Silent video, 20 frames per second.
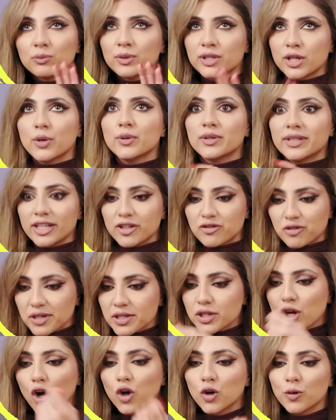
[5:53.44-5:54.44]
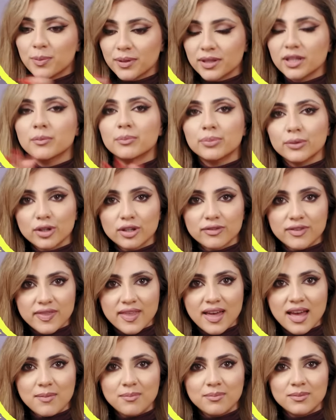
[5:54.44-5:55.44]
We don't literally open the book for
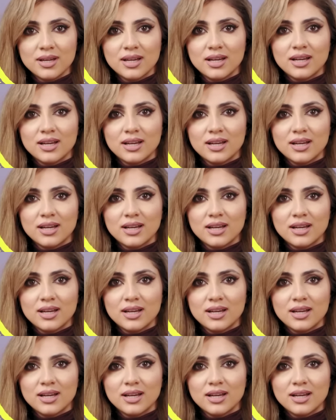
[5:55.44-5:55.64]
them,